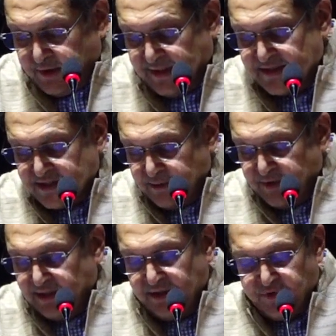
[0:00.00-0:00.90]
And
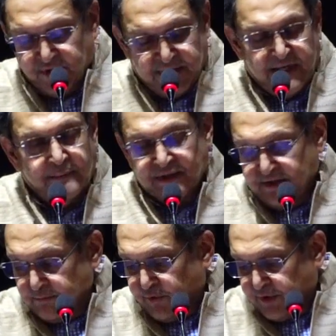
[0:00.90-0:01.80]
similarly for Kriyam and
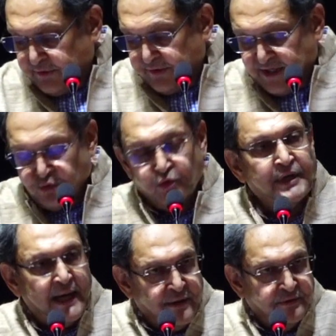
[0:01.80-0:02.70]
Karma, whatever I do
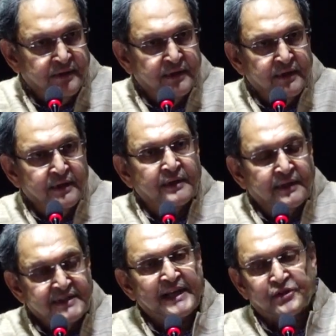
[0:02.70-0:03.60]
now
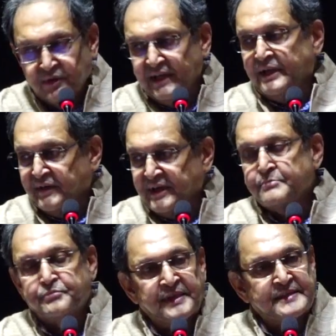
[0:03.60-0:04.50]
is actually leaving
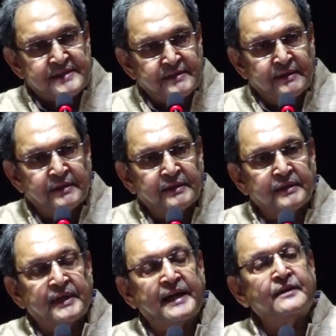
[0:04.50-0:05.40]
imprints,
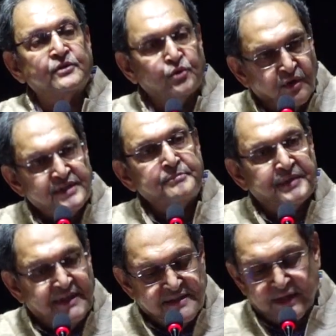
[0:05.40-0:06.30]
and those
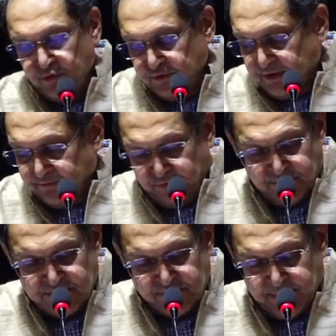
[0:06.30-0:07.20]
imprints are going to
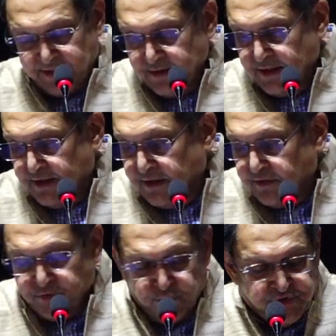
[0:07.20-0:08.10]
influence my
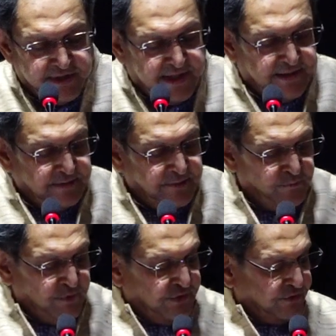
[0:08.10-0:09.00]
future character.
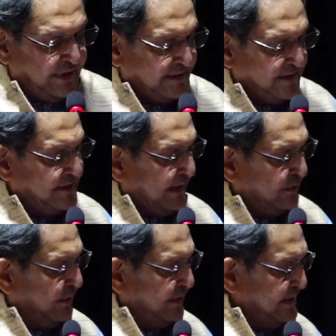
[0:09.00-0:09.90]
So that's a
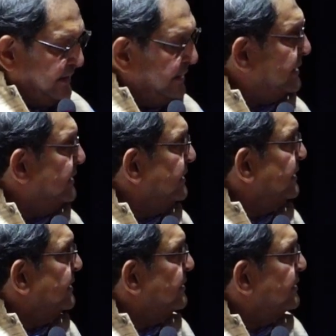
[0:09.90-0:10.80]
psychological
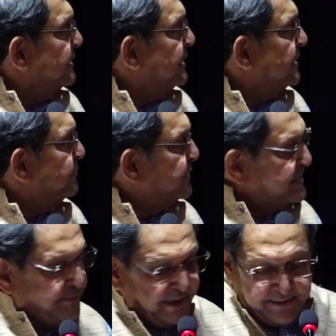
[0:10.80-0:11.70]

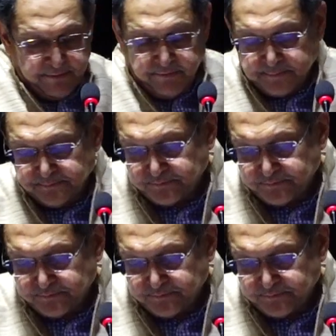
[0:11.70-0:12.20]
perspective.